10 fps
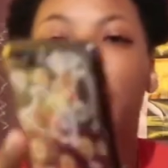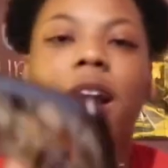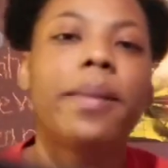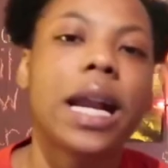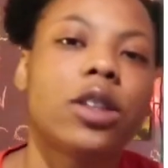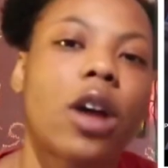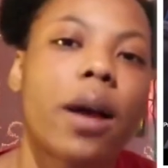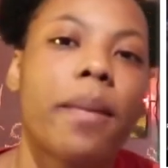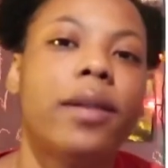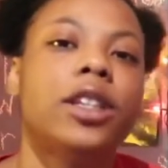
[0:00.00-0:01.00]
Everybody's
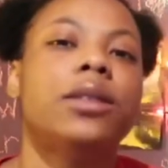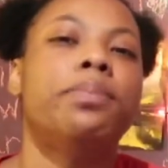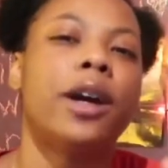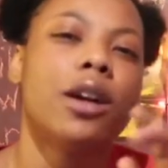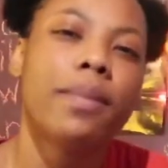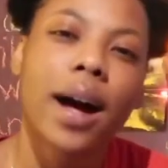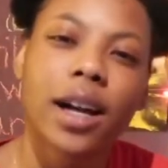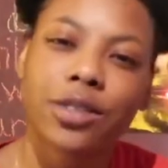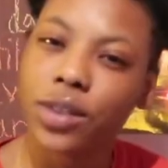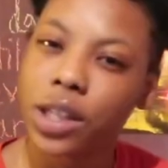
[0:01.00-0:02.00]
talking about this Bird
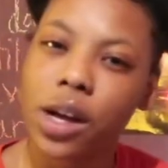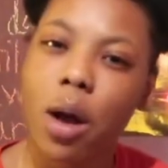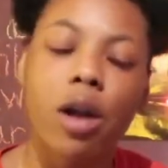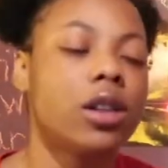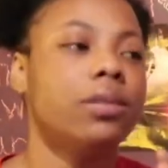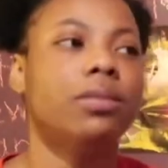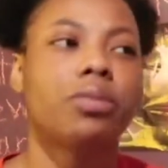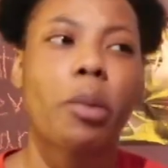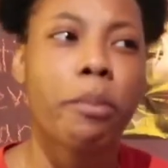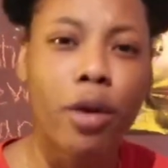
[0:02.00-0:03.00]
Box video or
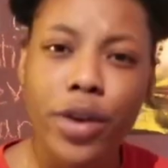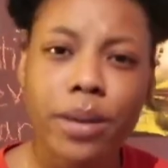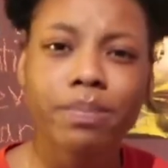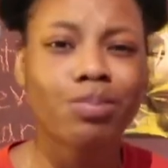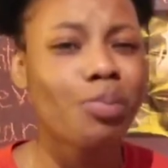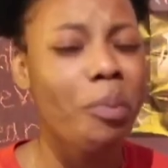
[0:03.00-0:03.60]
movie.